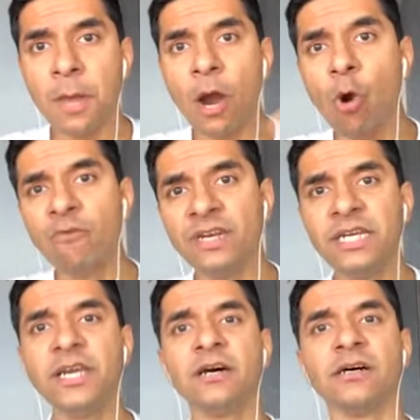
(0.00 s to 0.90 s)
Now, over
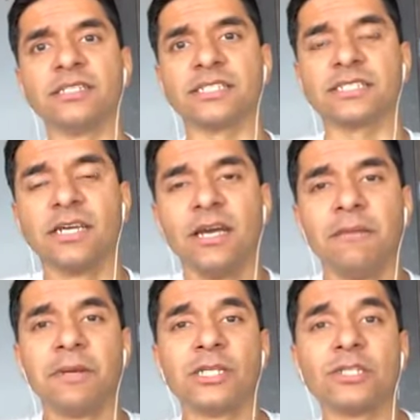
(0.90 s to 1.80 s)
the years,
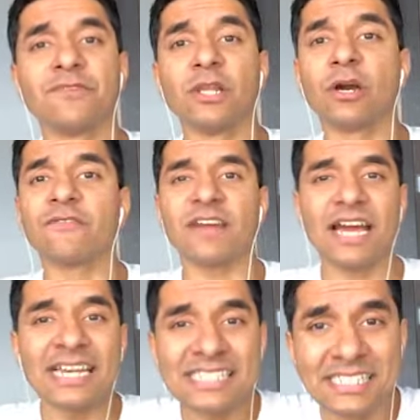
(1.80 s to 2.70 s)
because of a lot of
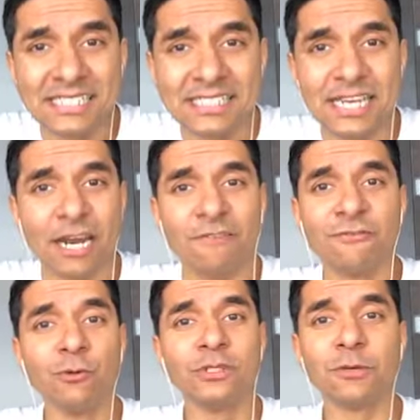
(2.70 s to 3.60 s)
acids in our
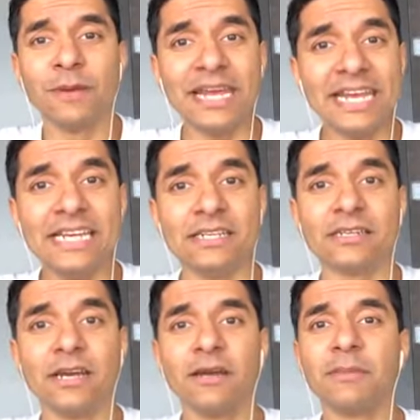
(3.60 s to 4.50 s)
food that we
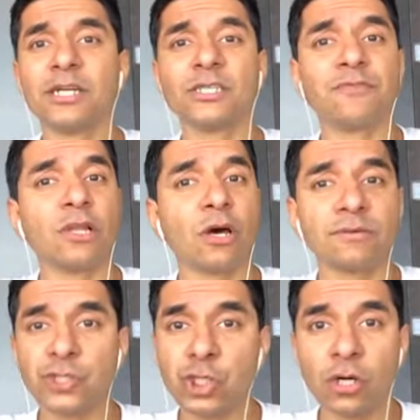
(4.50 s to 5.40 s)
eat, because of a
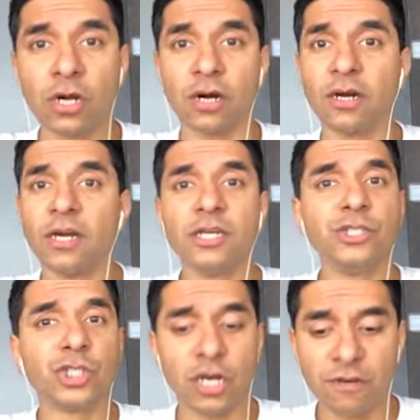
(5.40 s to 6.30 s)
lot of sugar,
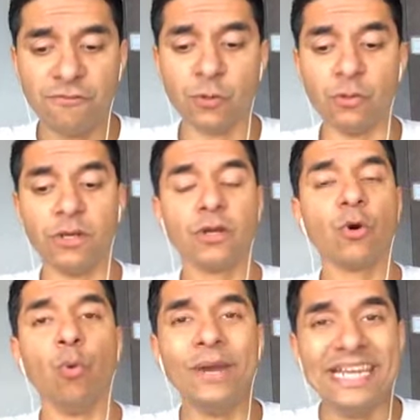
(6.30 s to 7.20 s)
junk food,
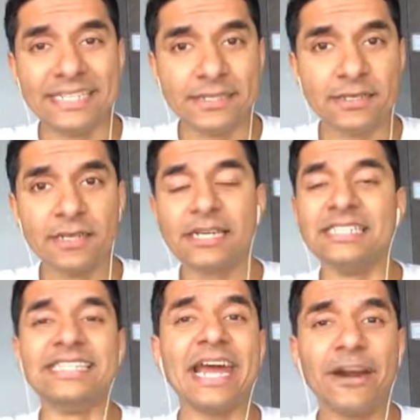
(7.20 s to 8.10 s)
wheat,
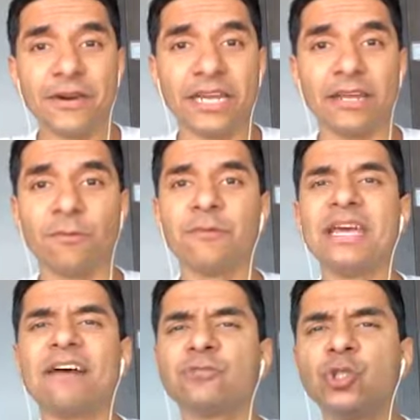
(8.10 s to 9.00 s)
dairy, when
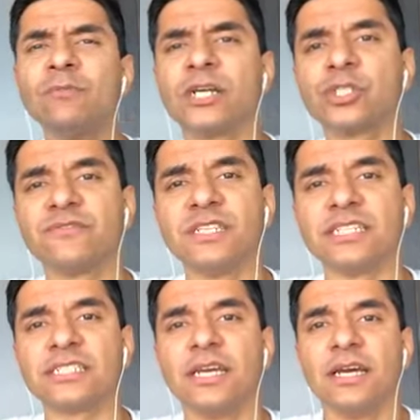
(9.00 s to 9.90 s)
we have too much of
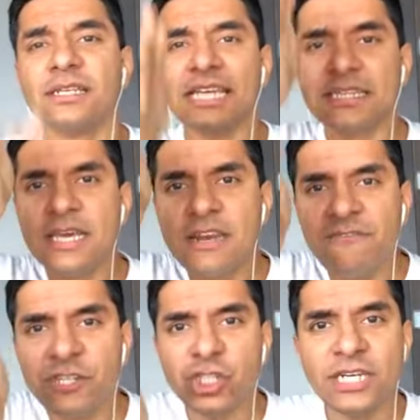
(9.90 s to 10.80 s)
this, the
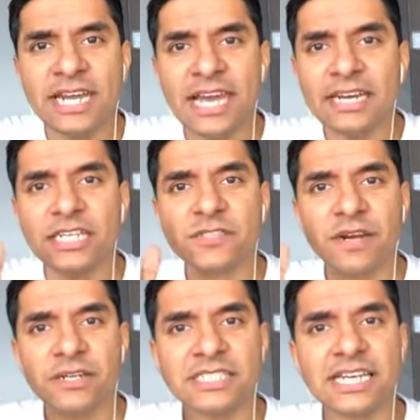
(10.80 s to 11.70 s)
thin fishing net is
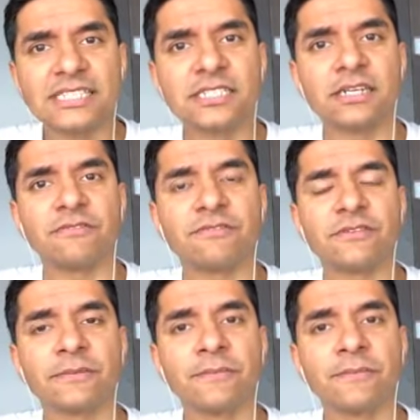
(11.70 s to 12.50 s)
very sensitive.